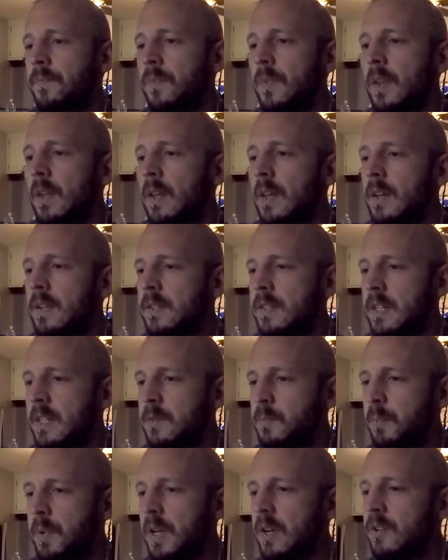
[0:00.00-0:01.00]
It
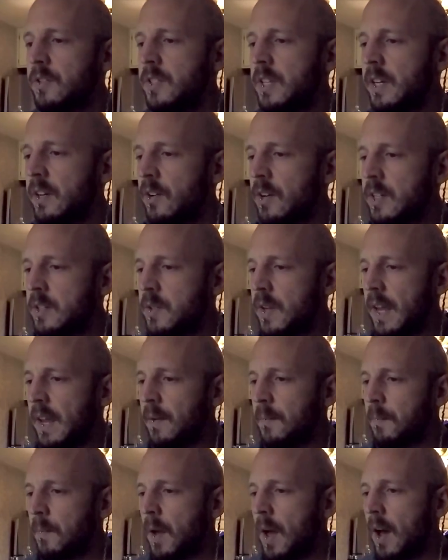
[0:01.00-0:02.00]
says, Peter Singer is
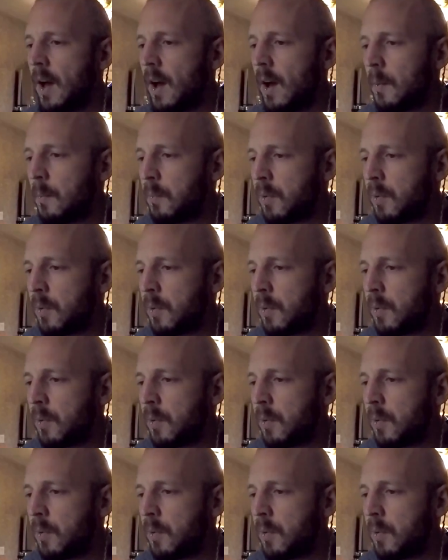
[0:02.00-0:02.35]
uh,